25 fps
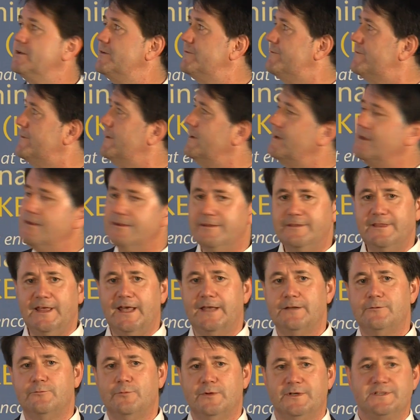of
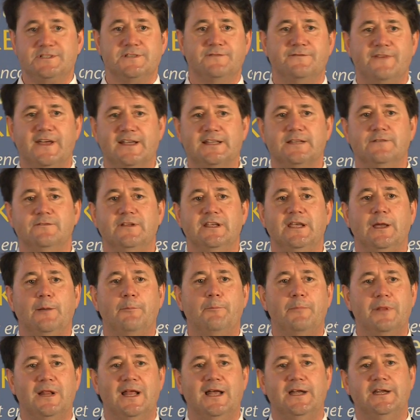that, what is effectively a
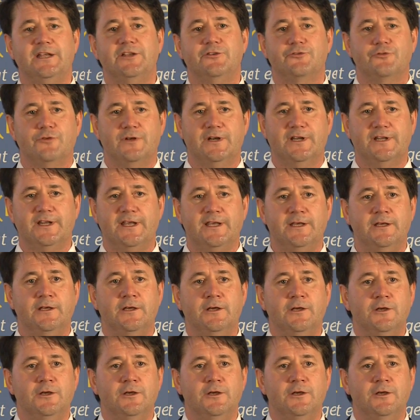planning trinity,